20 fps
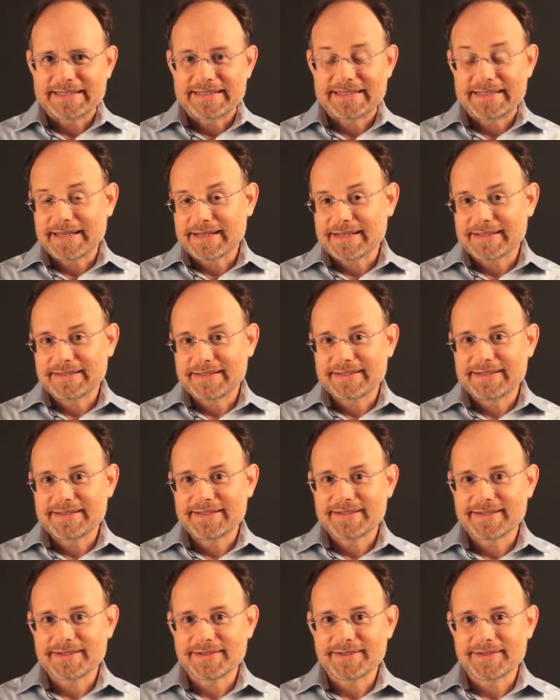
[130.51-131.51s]
Second,
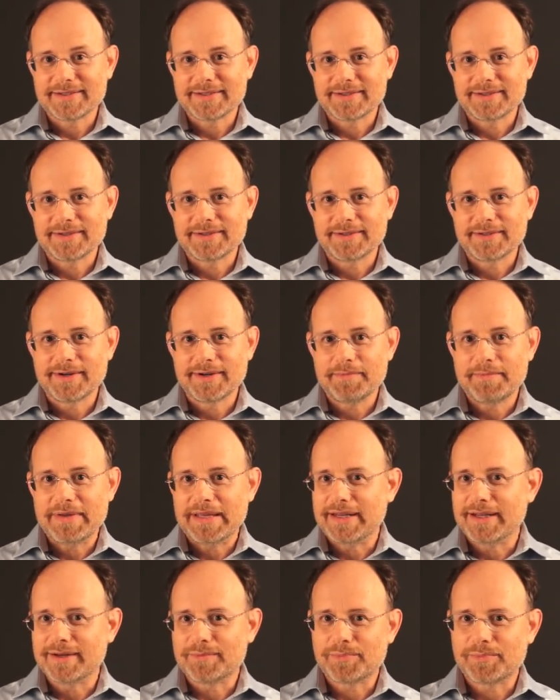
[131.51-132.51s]
her
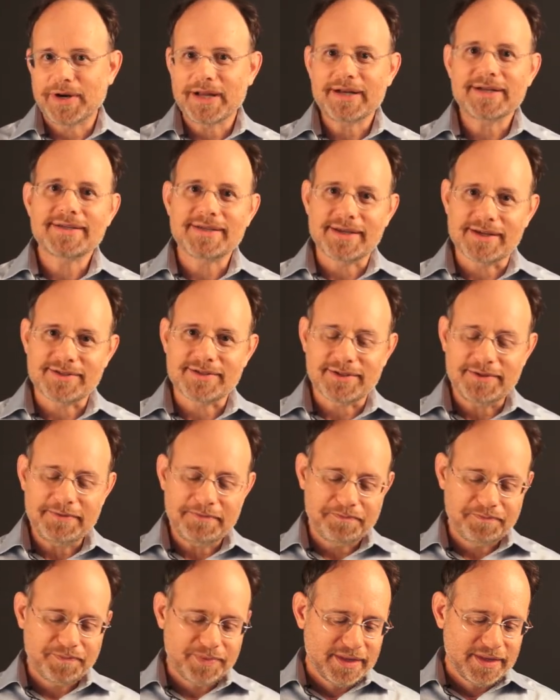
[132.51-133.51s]
immediate
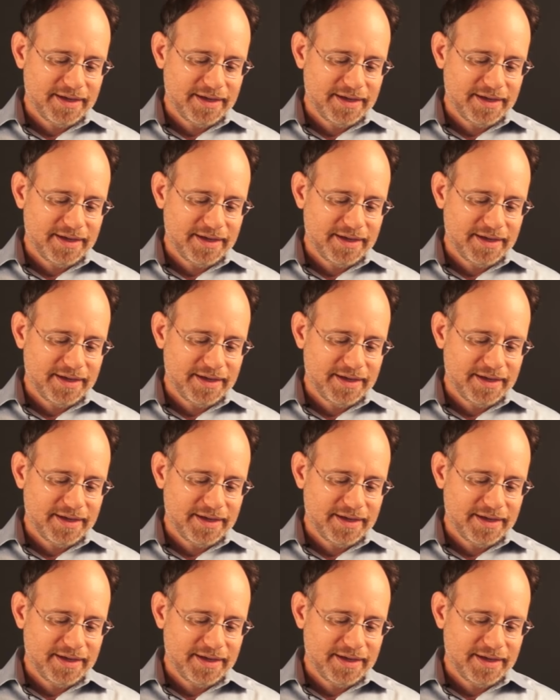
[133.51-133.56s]
predecessor